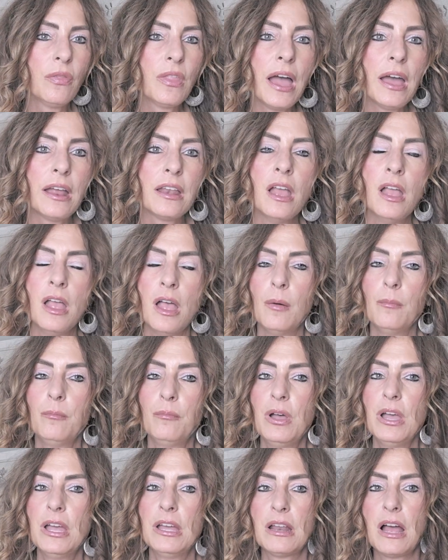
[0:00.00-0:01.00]
that.
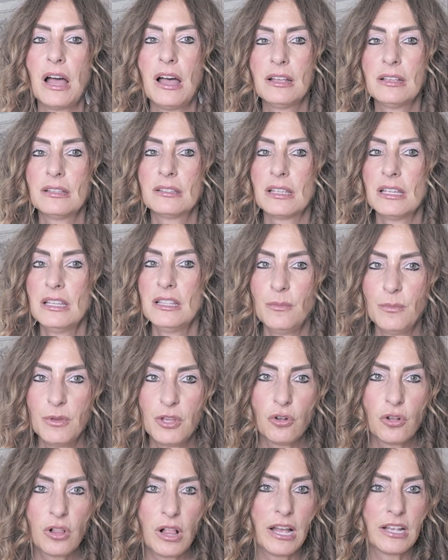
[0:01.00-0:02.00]
But us in the
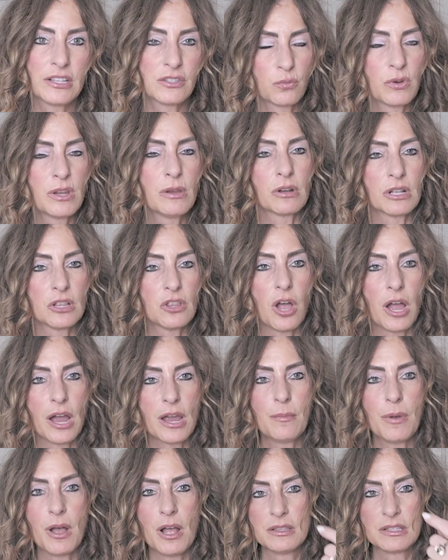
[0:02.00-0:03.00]
middle class, we rely
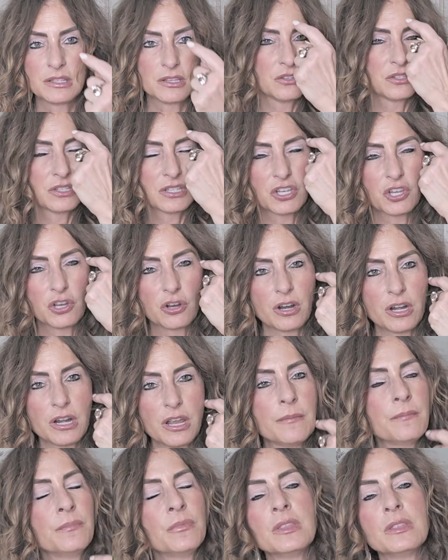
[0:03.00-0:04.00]
upon Social
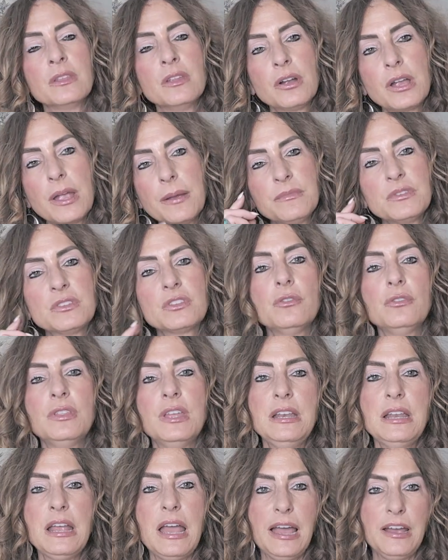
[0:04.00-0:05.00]
Security. Okay, so
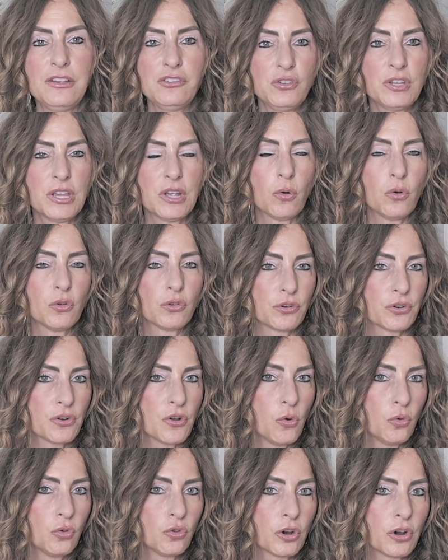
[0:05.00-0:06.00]
then as you get older and
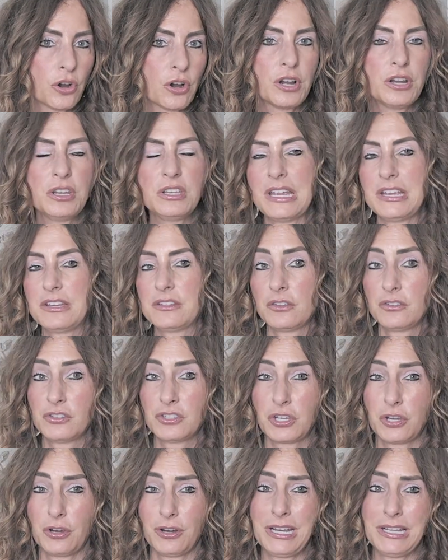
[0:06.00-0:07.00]
older, you take Social
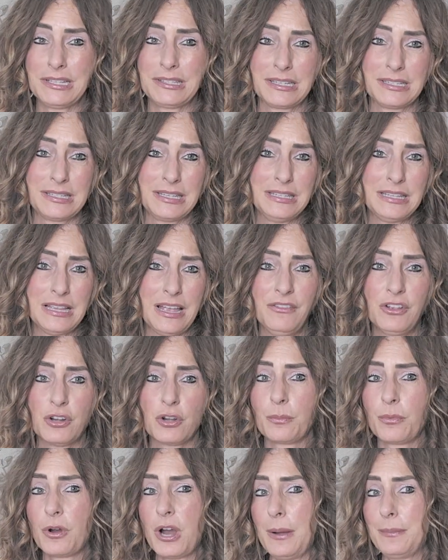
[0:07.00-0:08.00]
Security at 67
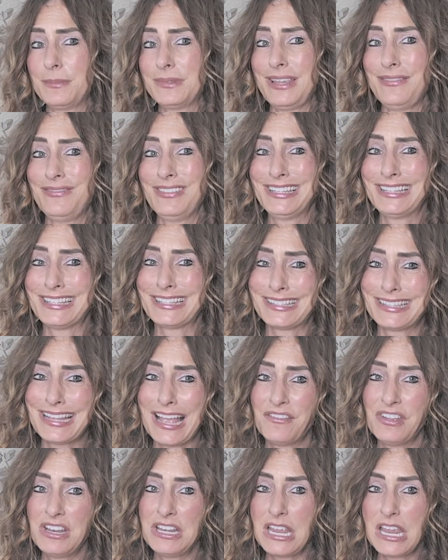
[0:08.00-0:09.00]
or perhaps even
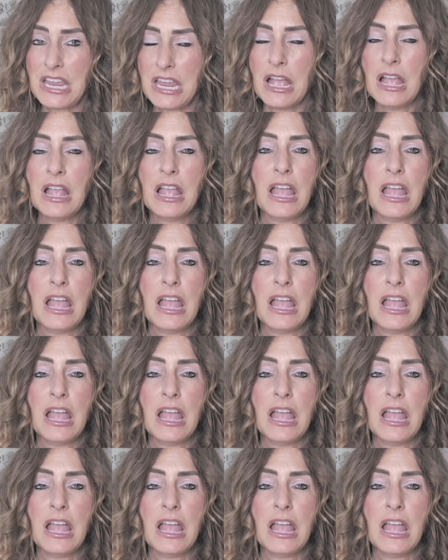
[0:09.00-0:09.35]
70,